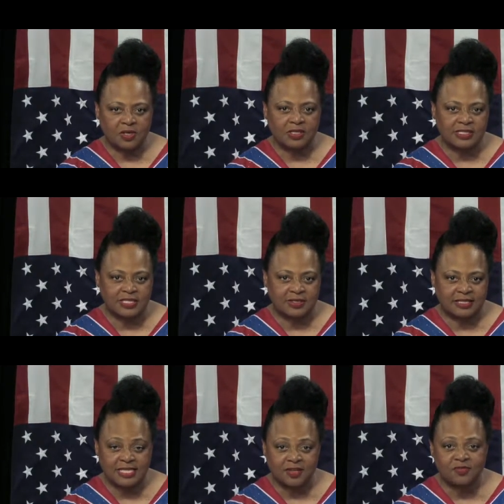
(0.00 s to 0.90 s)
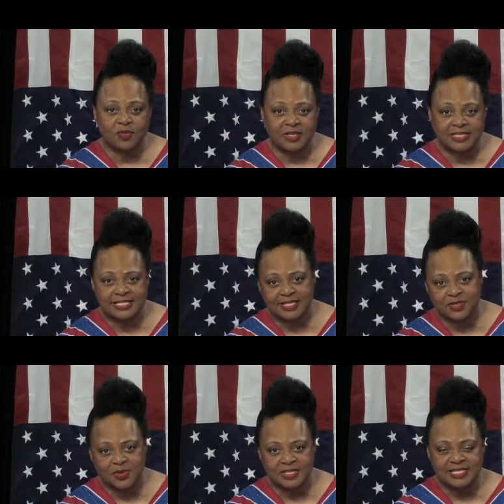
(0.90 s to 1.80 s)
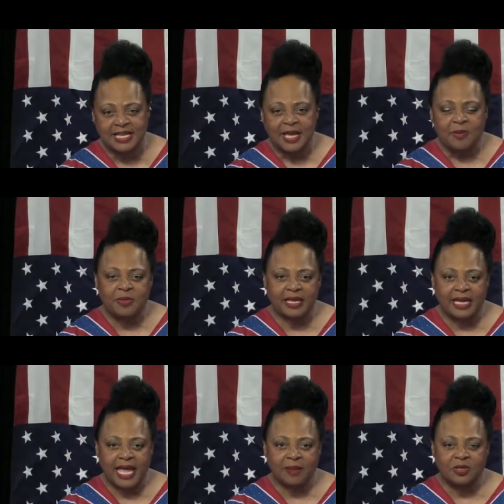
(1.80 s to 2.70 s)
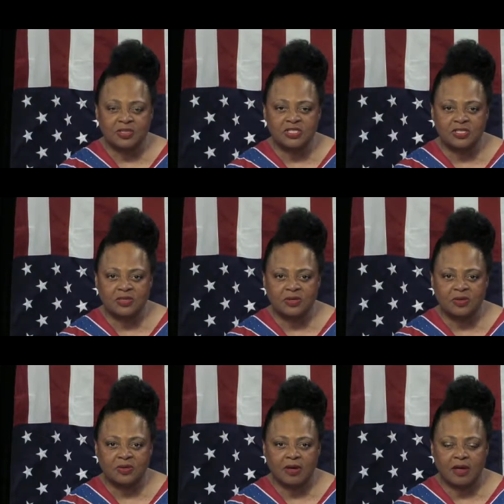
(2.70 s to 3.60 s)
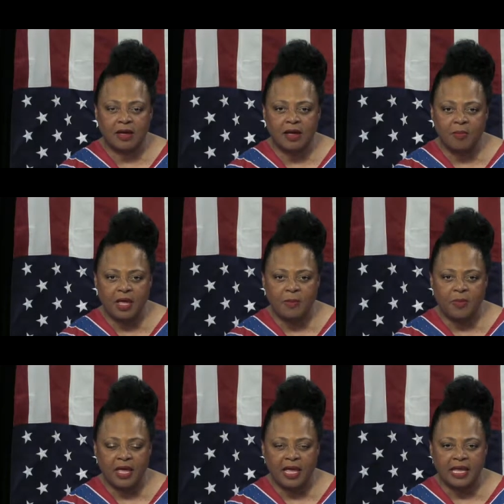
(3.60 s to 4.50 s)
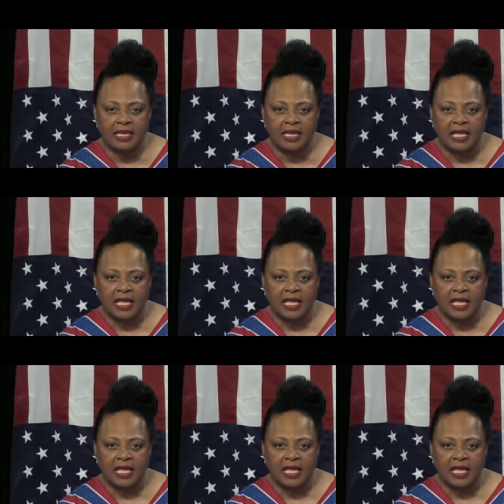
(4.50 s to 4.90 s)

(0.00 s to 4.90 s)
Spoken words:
successful constituents being able to come up and